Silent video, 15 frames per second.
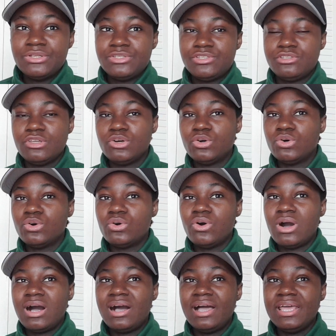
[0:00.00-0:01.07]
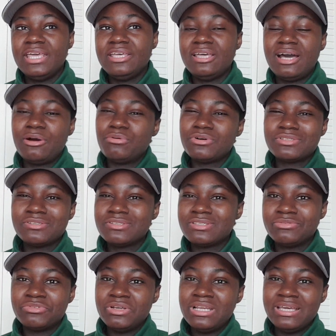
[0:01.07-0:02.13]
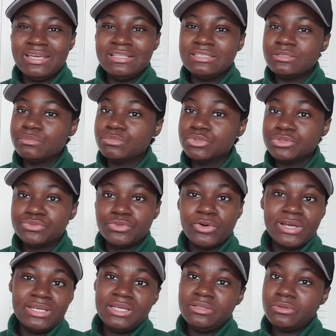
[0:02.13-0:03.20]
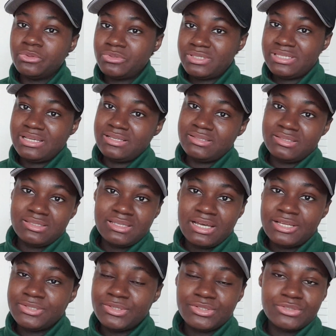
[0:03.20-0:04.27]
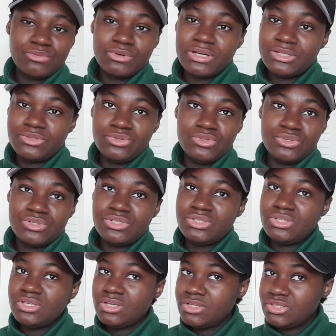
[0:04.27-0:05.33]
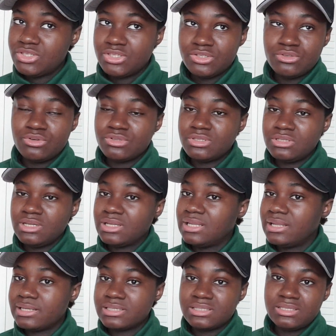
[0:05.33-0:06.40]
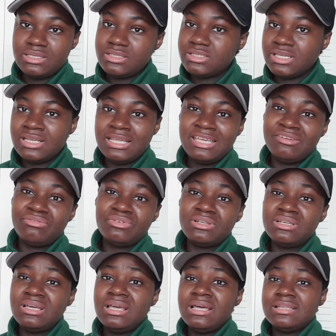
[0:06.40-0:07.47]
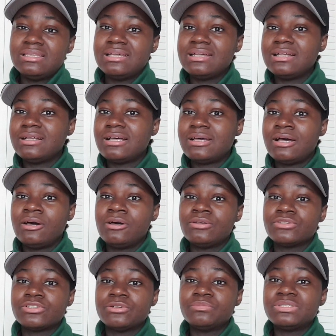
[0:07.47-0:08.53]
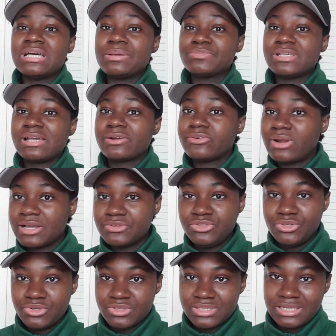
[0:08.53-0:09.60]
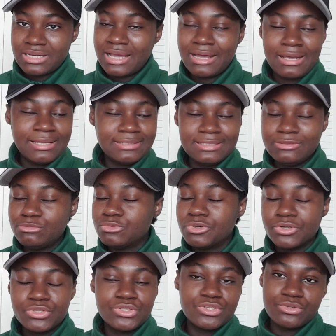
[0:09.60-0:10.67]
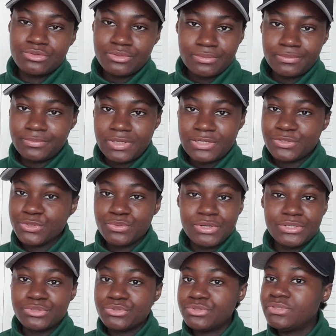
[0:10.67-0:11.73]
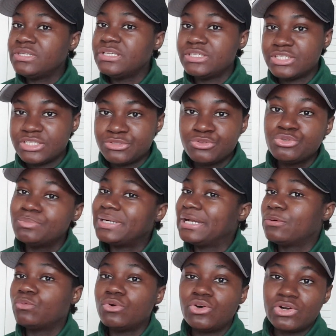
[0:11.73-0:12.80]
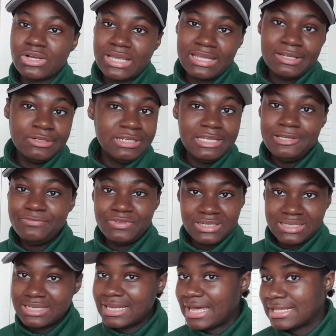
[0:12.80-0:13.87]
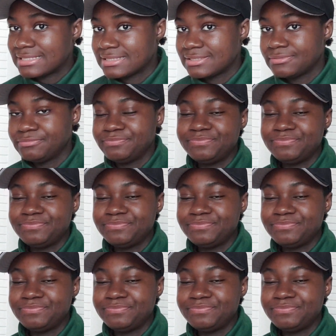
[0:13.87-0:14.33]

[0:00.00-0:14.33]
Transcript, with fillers: so i i wasn't really in the mood for any nonsense i just wanted to just teach go to the class teach and even the uh sometimes i crack jokes and I, I didn't want to i just wanted to teach do my work and leave the class